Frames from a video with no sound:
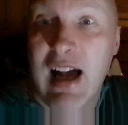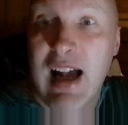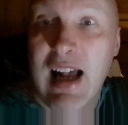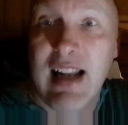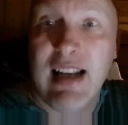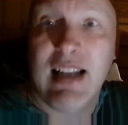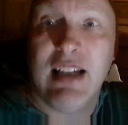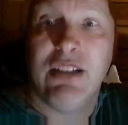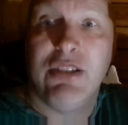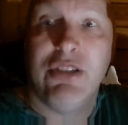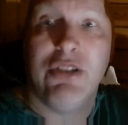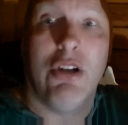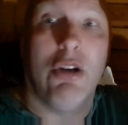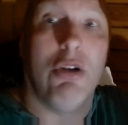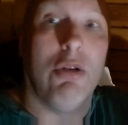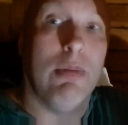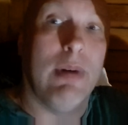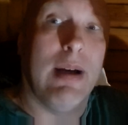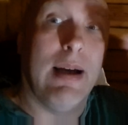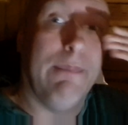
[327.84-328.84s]
I like to
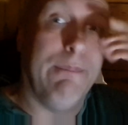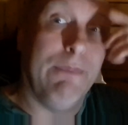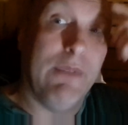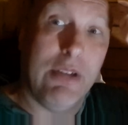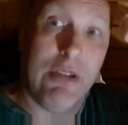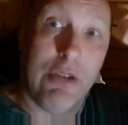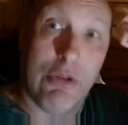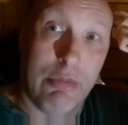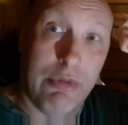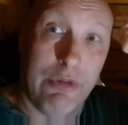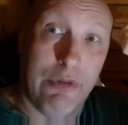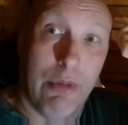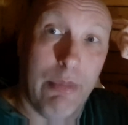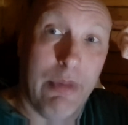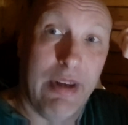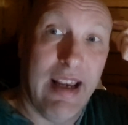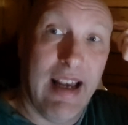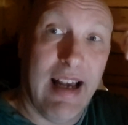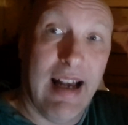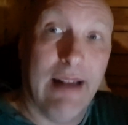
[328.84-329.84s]
know that this is coming from
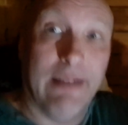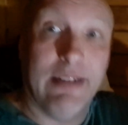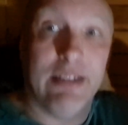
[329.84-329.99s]
the art.